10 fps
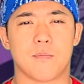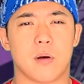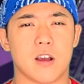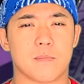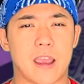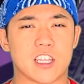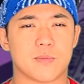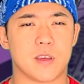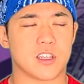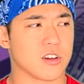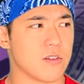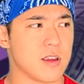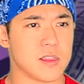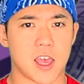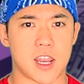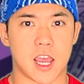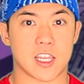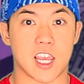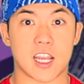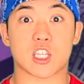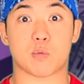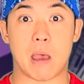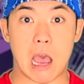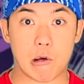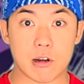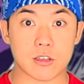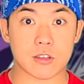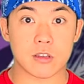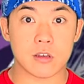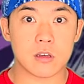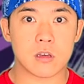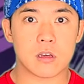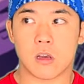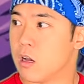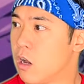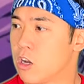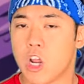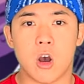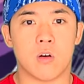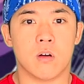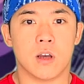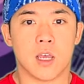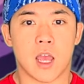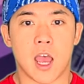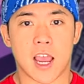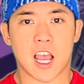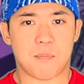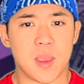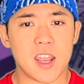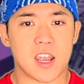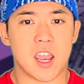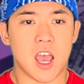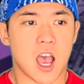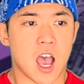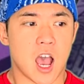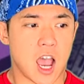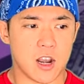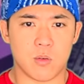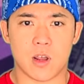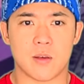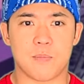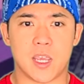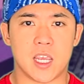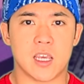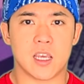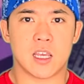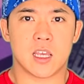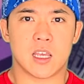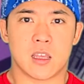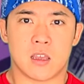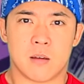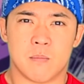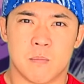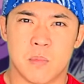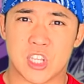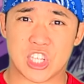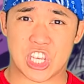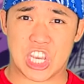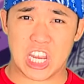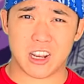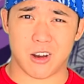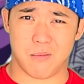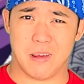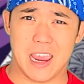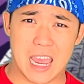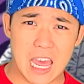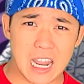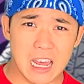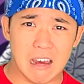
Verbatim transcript: bug bites me during that, I'd get its powers? Oh no, I got bitten. I don't want to be Mosquito Man